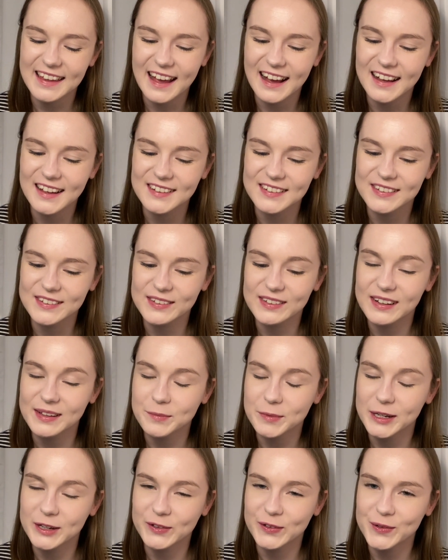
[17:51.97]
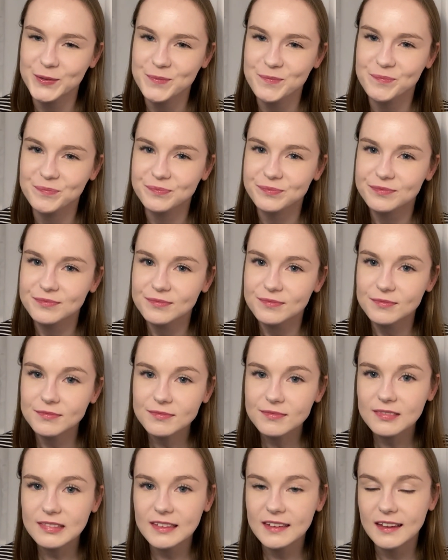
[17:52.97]
Yeah, so let me know.
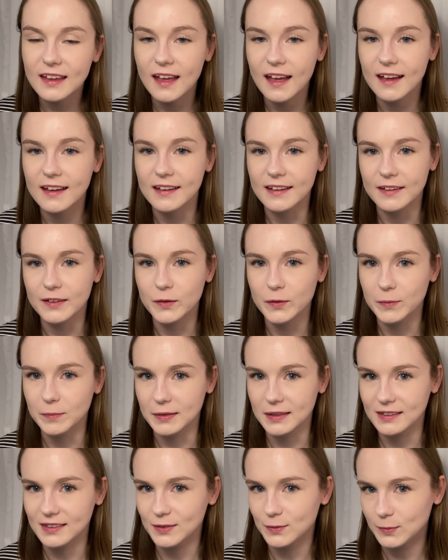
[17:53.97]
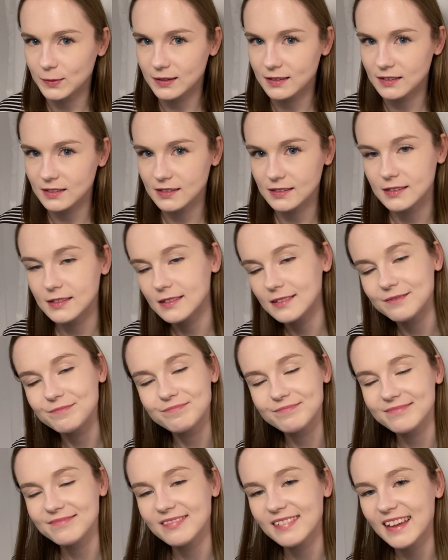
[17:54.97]
I hope this was
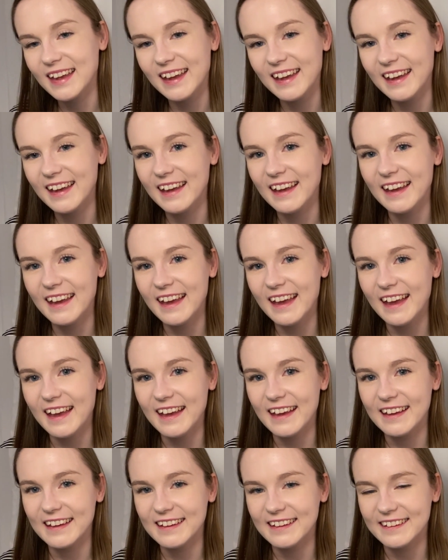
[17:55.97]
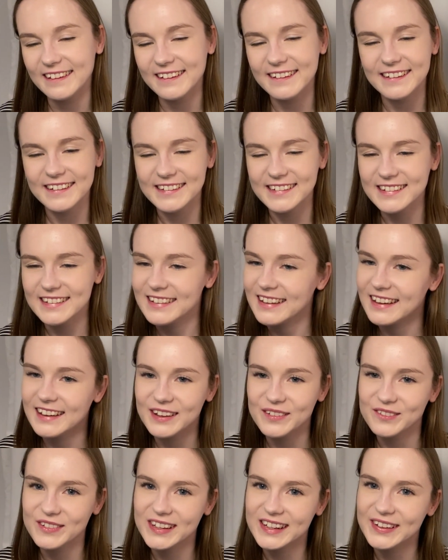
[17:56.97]
an
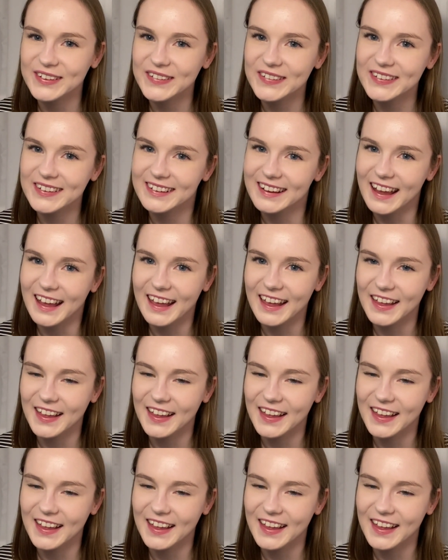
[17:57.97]
entertaining video.